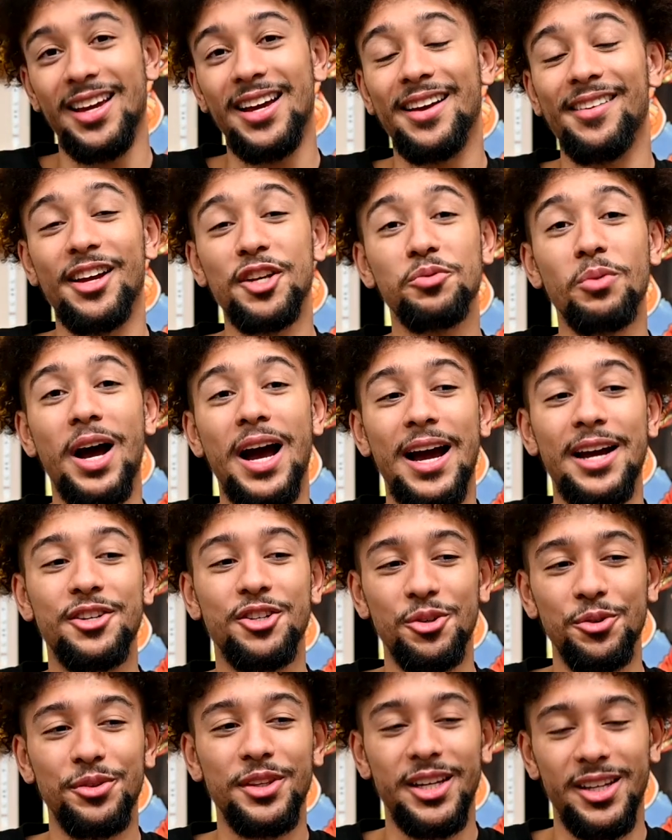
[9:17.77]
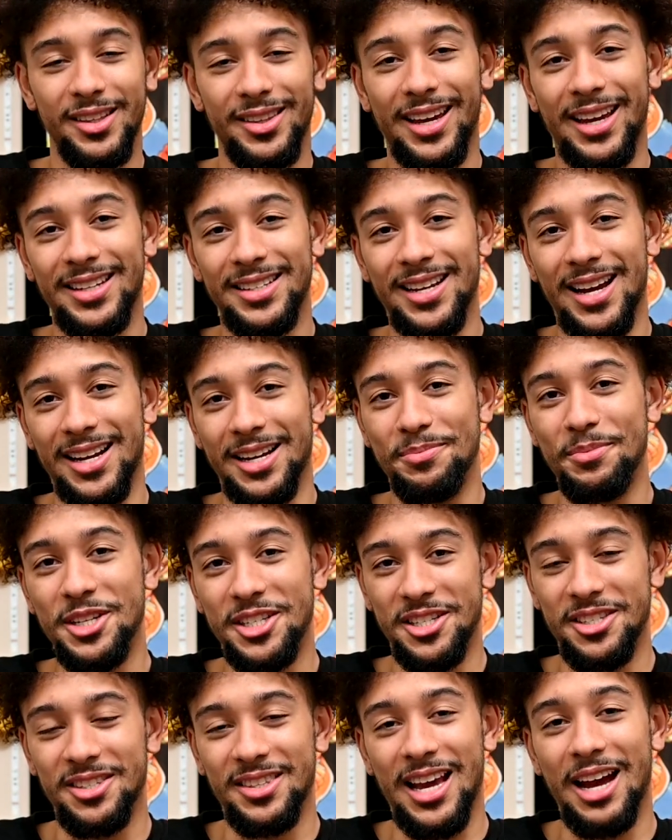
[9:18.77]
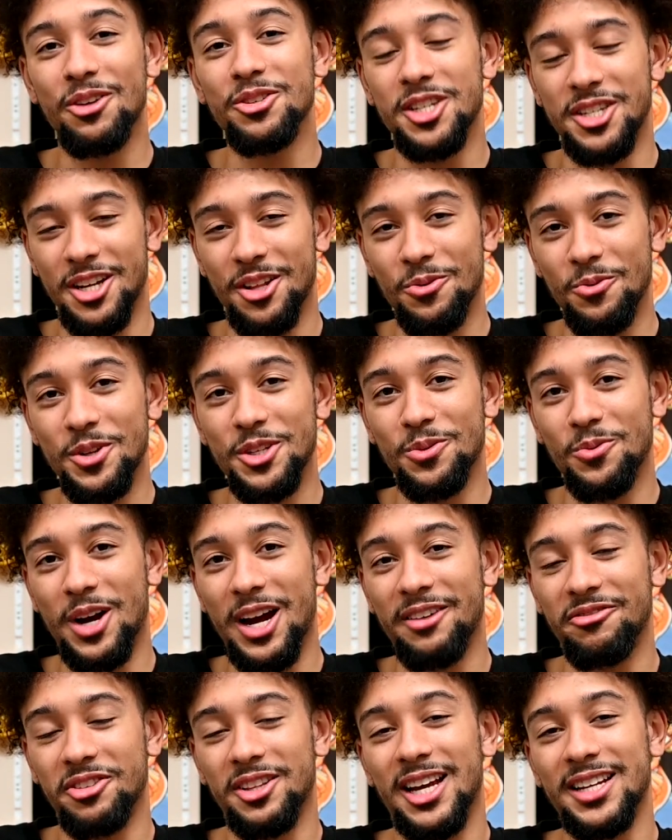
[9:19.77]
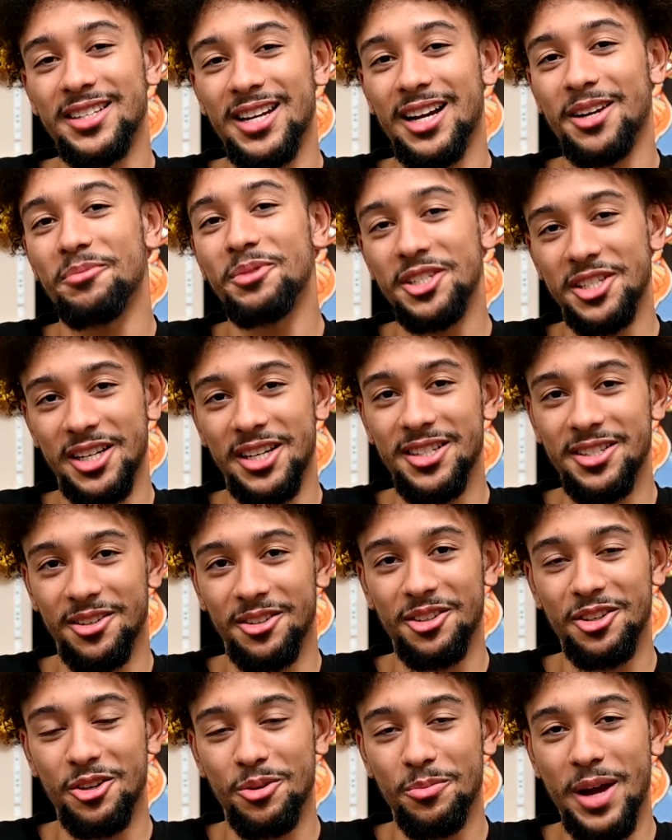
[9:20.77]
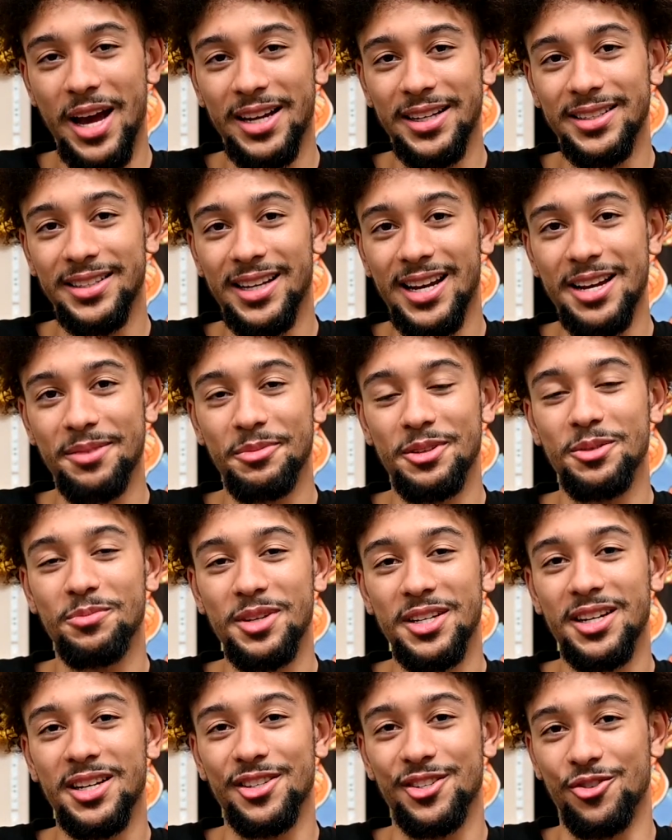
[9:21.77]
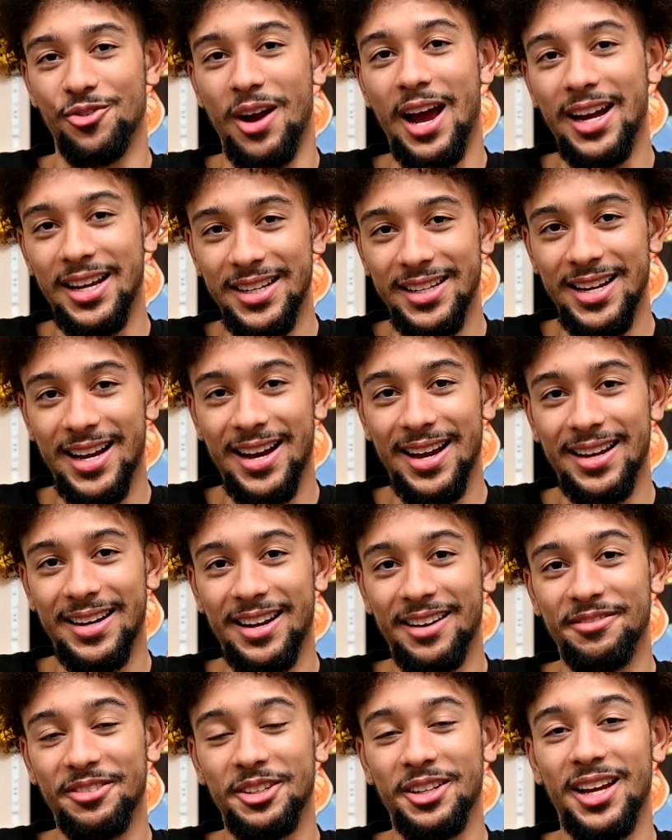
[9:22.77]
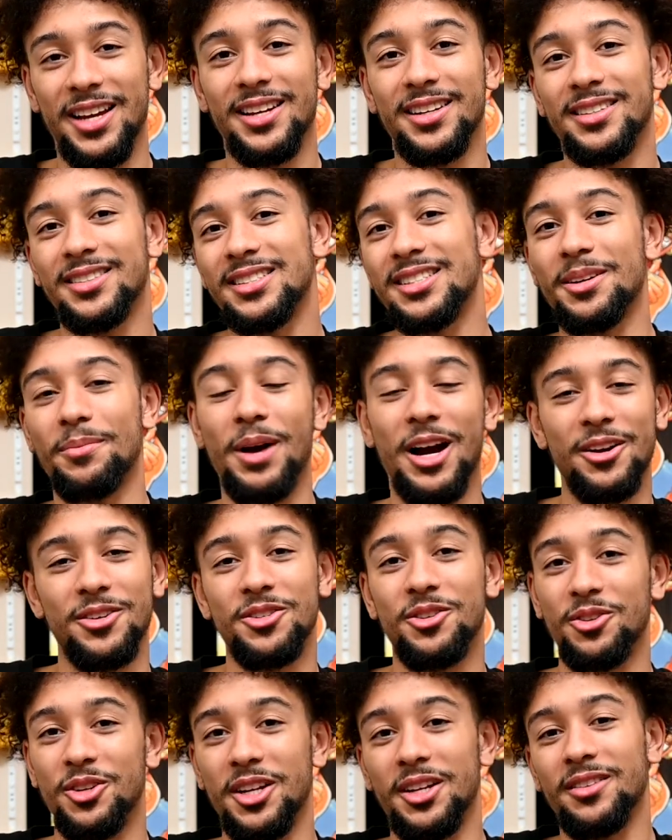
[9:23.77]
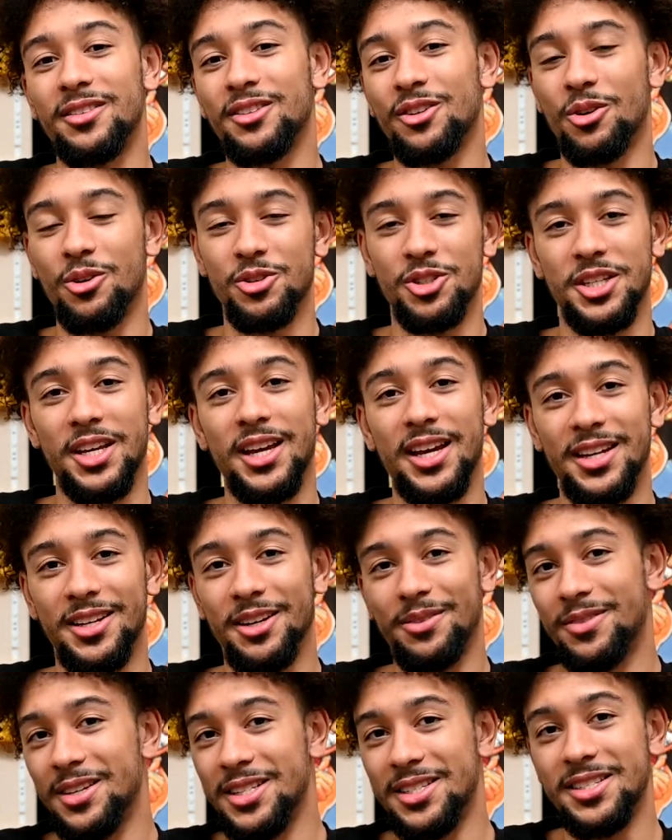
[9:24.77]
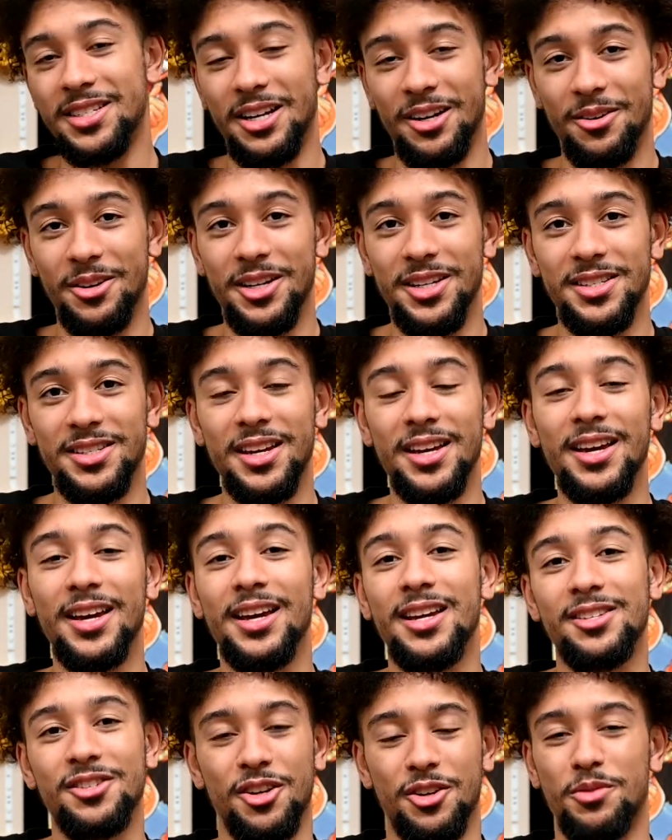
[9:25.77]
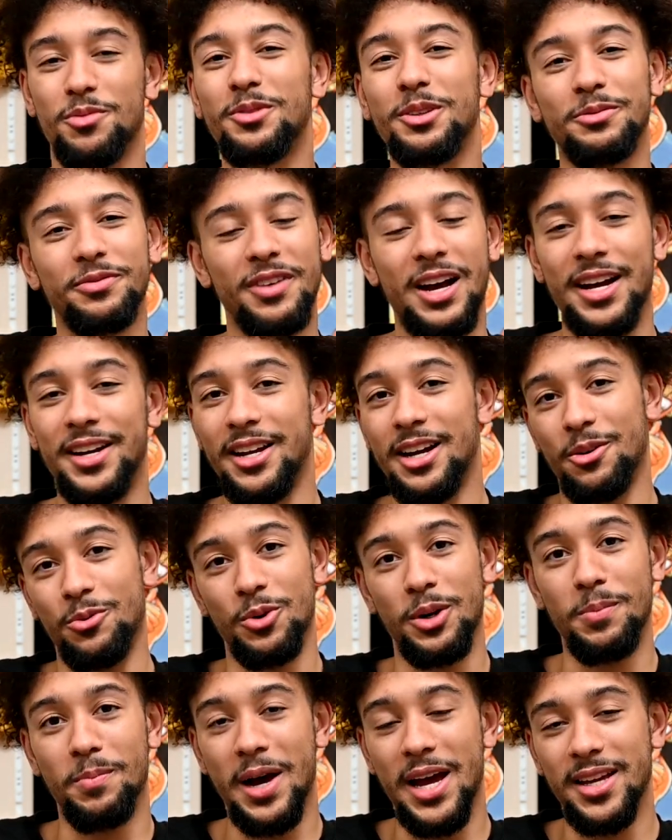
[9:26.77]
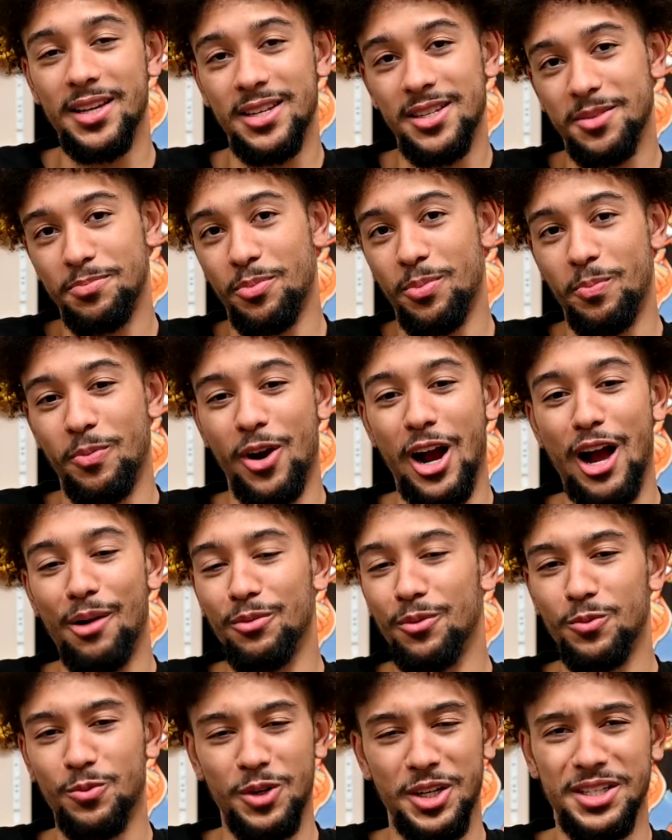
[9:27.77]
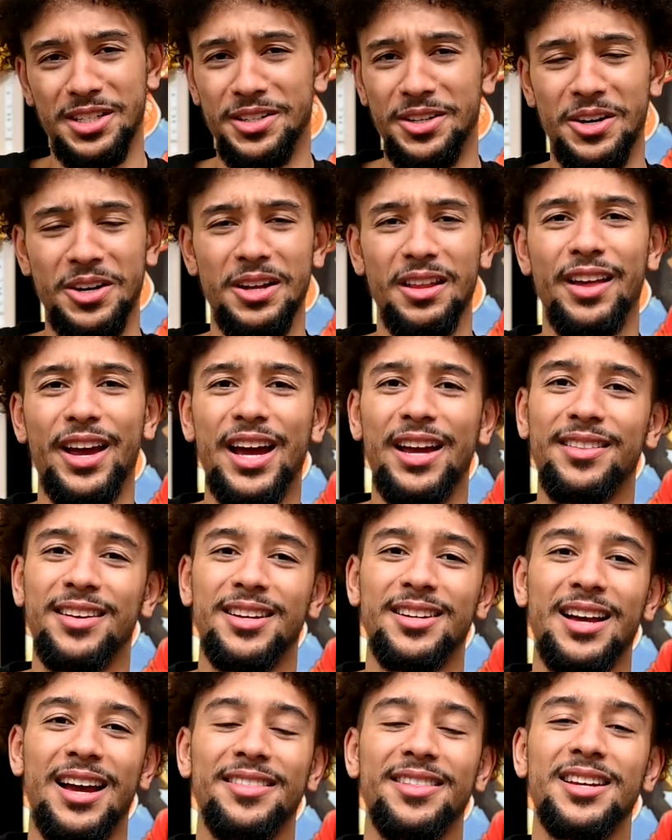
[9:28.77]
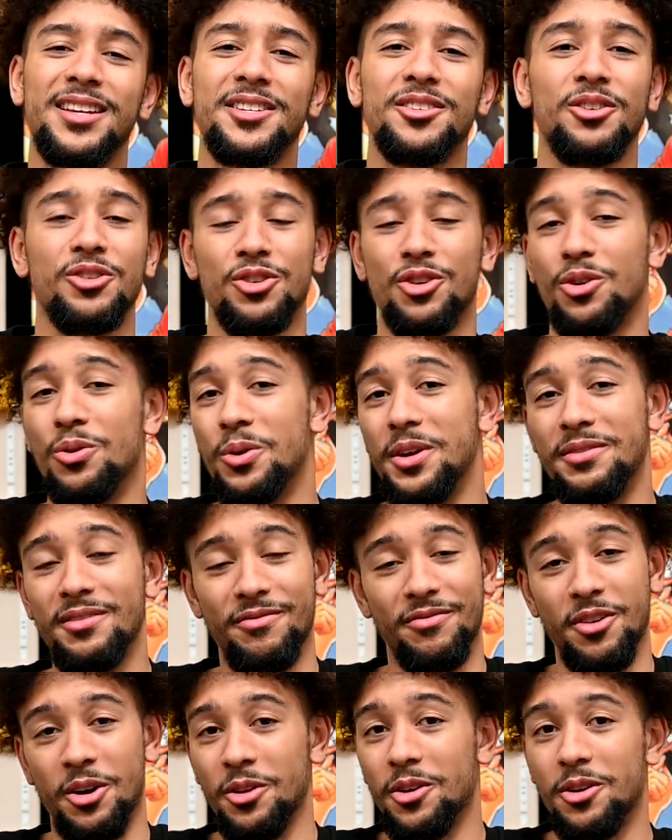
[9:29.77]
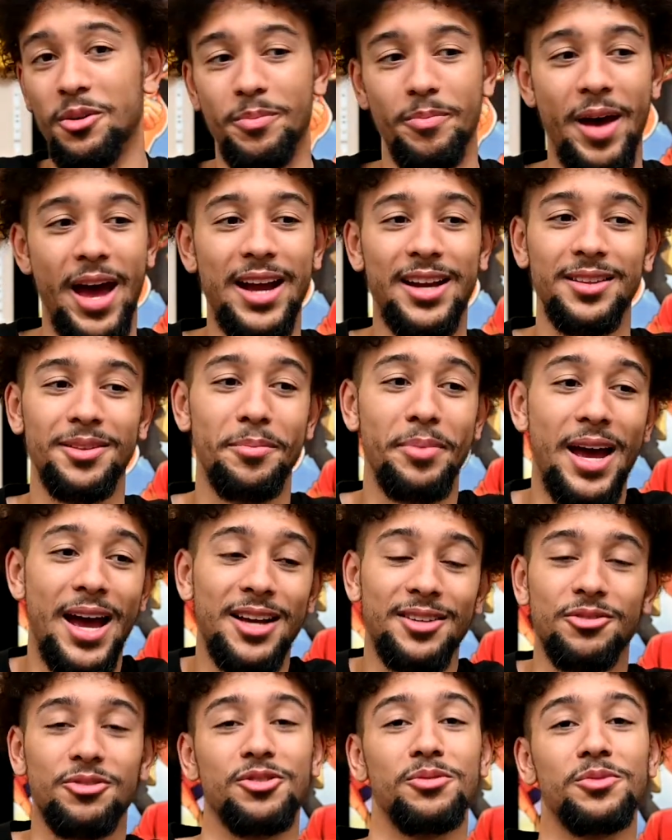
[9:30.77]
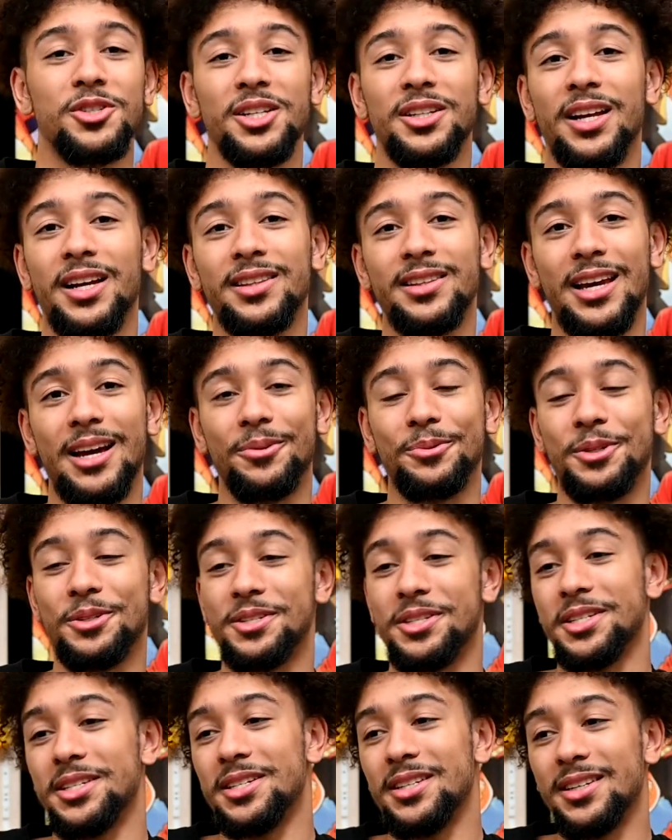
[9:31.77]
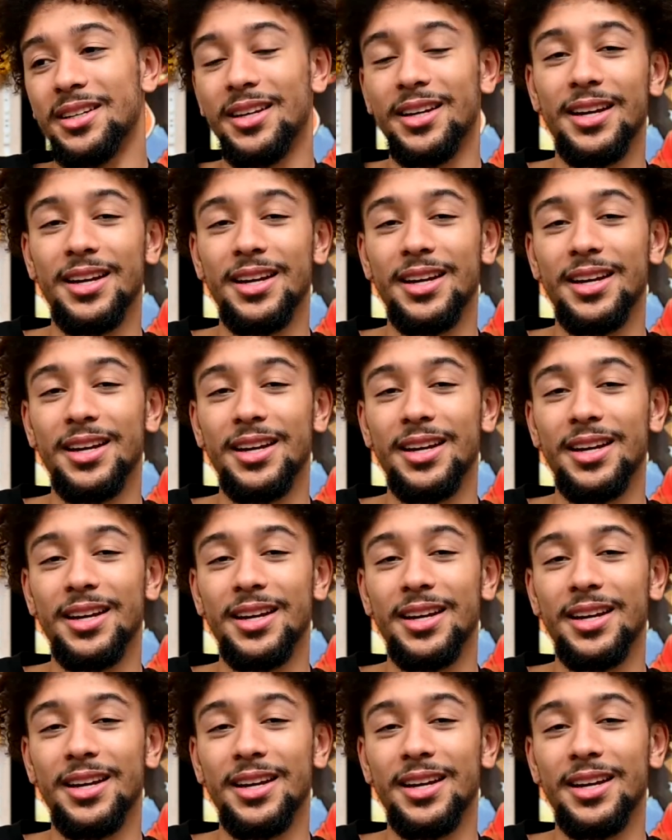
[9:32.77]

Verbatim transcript: That's why I do think that Takemichi's. That was another reason why I feel like Takemichi is gonna go back in time, is because Draken died, and I feel like somehow he's gonna get it towards the end of this series. He's gonna find out what Mikey's problem was and all that, and then I think he's gonna go even further back in the past or some shit like that. We'll see.